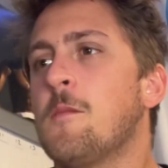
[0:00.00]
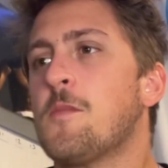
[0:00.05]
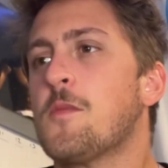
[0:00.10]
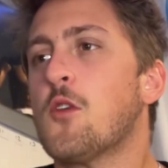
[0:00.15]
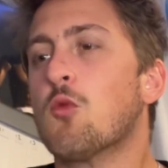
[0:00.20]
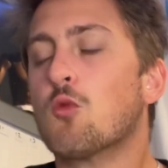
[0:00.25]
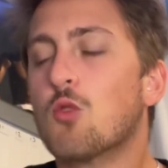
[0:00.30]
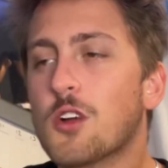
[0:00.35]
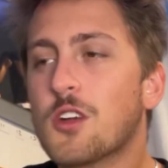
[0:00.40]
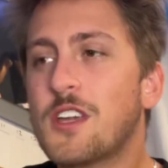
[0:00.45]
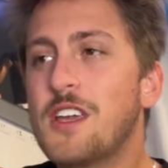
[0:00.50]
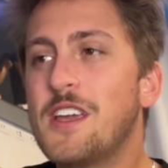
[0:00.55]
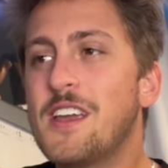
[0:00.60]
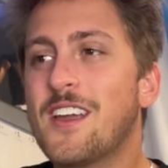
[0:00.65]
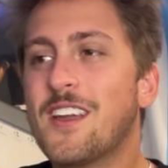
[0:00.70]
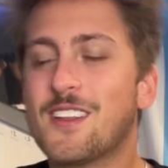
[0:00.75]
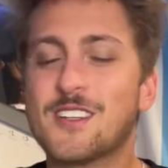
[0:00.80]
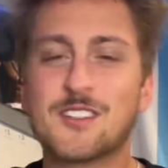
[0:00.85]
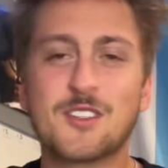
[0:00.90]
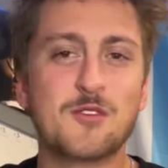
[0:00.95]
rookie,
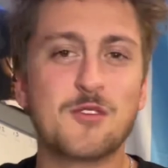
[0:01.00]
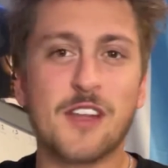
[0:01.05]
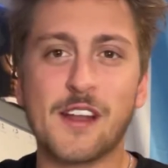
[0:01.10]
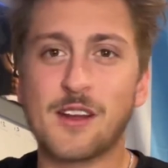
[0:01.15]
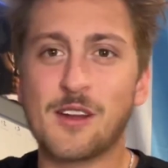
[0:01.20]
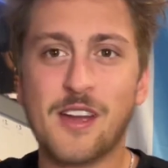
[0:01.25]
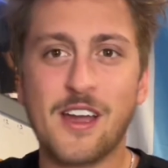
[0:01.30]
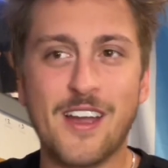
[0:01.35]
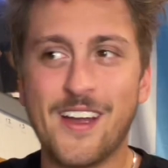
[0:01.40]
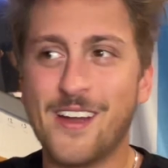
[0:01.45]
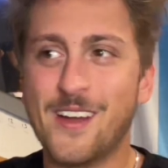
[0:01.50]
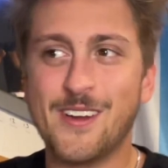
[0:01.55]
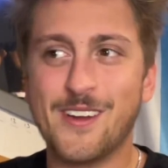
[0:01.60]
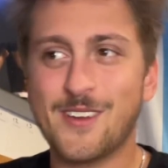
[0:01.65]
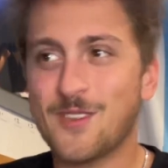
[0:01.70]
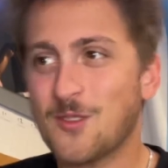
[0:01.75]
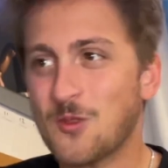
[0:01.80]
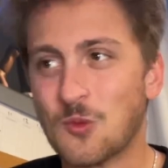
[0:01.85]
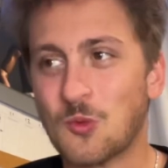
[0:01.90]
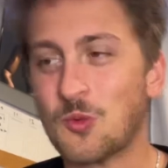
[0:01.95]
this is like
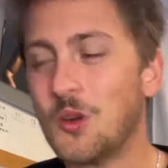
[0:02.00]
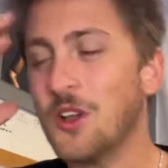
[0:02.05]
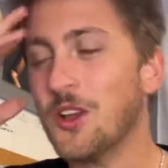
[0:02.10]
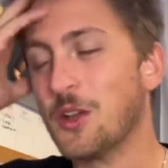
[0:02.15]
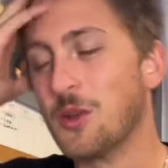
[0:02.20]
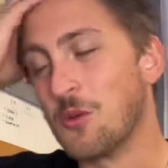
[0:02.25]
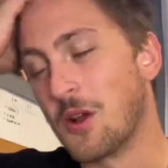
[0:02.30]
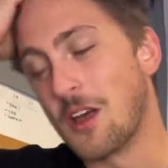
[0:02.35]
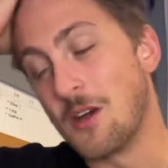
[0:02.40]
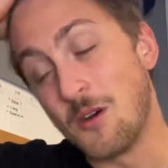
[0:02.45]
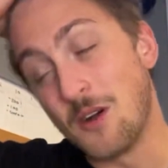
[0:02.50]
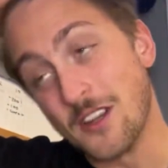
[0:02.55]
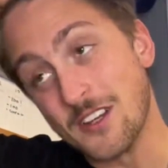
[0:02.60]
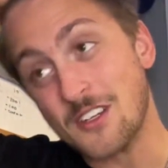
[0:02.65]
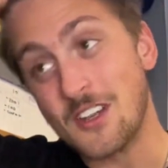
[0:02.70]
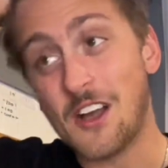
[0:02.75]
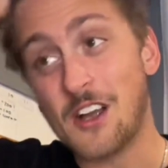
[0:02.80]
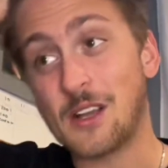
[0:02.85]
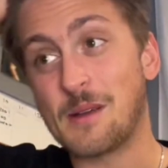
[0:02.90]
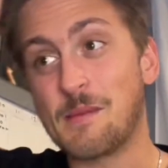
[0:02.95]
really what I want to
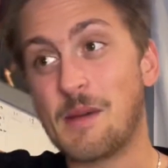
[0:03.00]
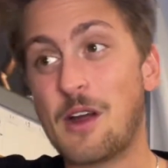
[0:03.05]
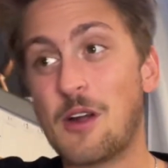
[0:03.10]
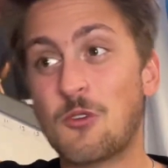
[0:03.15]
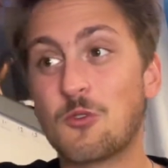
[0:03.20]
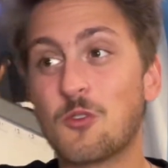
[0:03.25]
talk about.